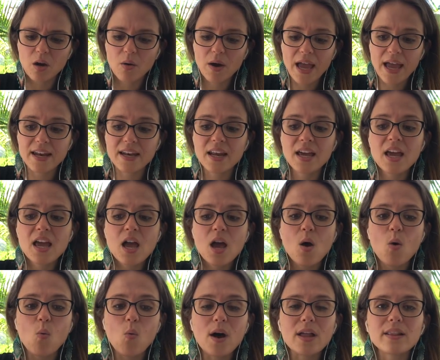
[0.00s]
and
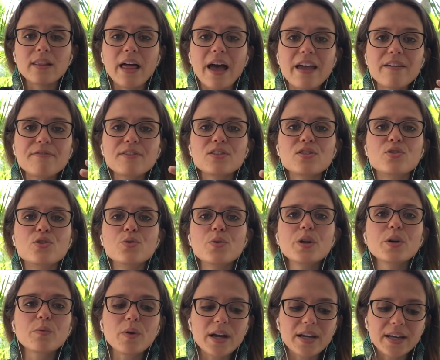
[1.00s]
what life is
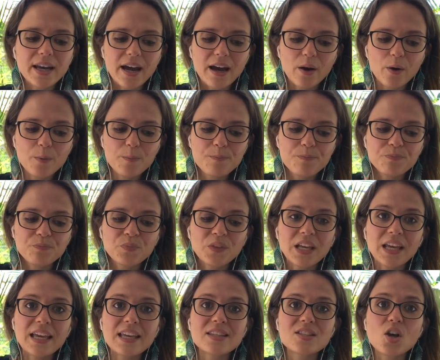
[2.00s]
doing right now
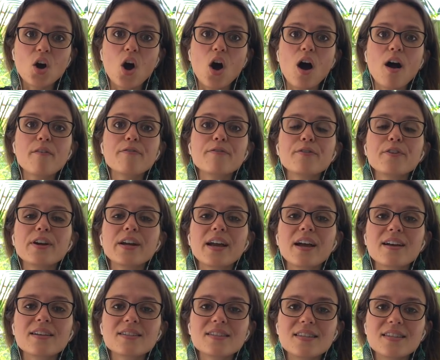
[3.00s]
is offering
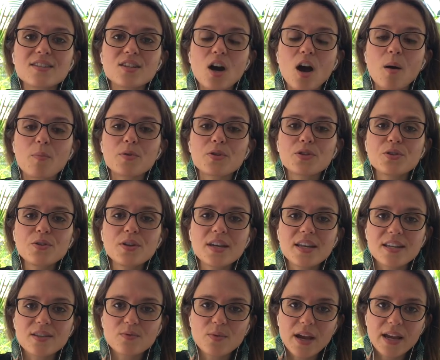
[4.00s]
us these
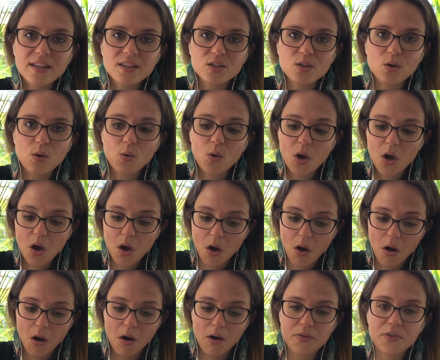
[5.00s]
opportunities, right? And so
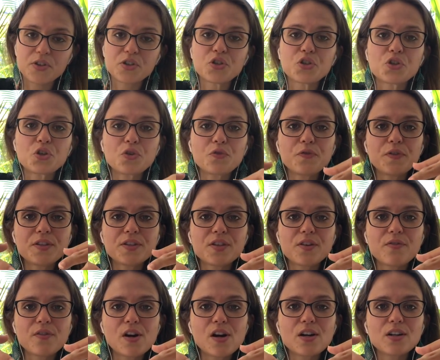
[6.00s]
on the surface
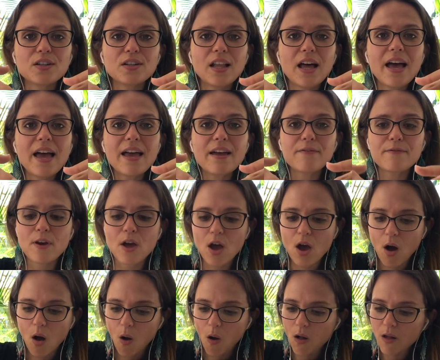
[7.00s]
of our life,
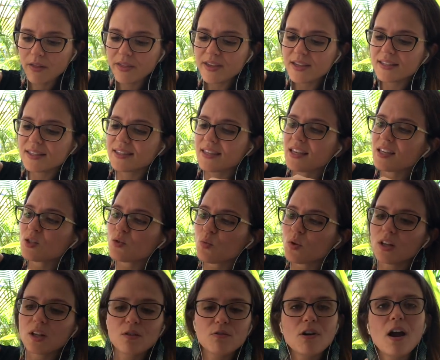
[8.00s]
all of these things
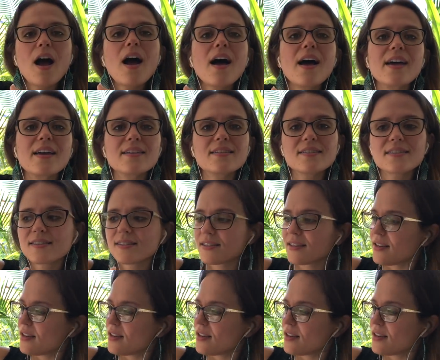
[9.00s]
will arise.